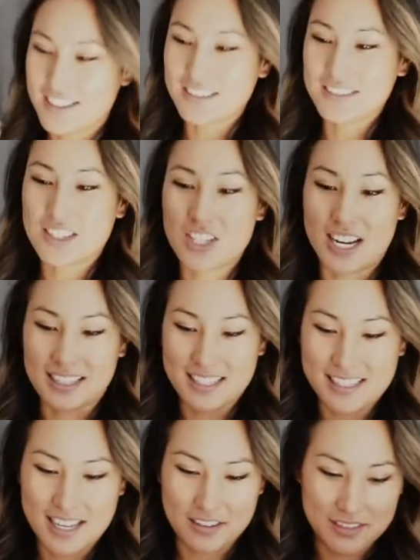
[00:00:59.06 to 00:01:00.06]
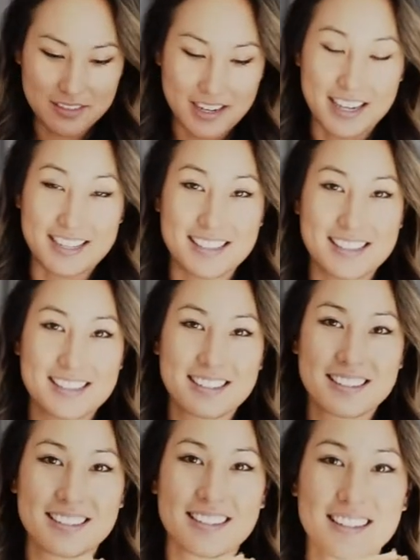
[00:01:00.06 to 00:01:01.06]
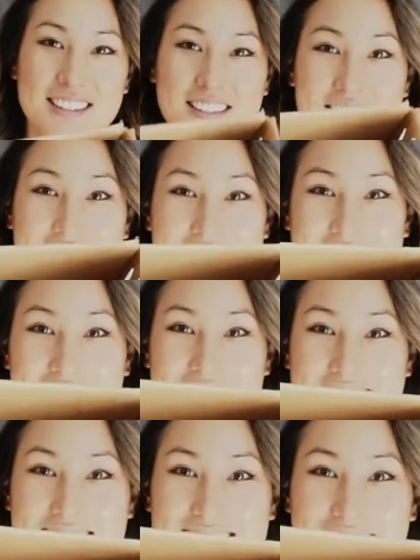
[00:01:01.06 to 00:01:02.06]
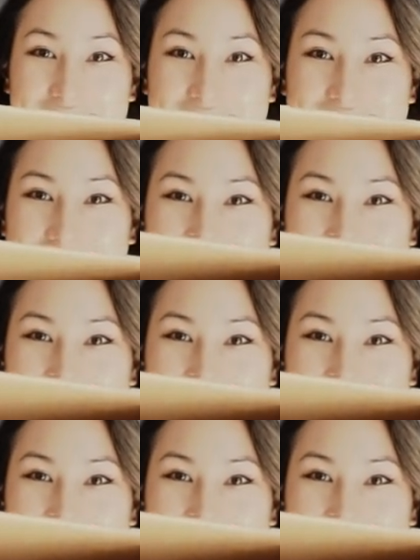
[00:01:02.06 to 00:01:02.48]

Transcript: so check this out, you guys. Can you guys see what's inside?